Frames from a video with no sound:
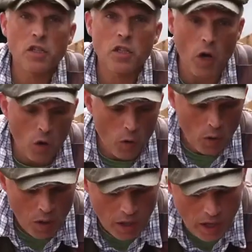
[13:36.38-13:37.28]
so
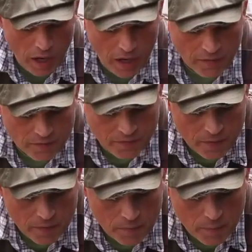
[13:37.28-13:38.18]
I've
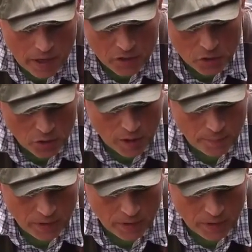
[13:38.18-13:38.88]
measured up